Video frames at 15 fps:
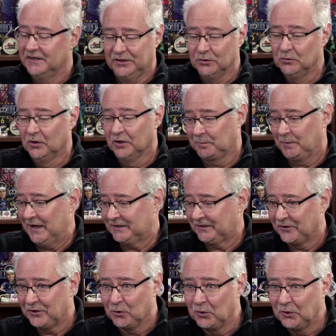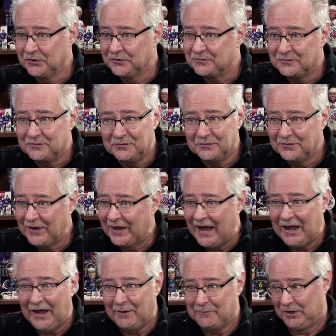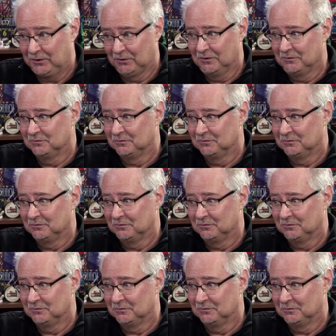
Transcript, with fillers: You look back to the old, I mean,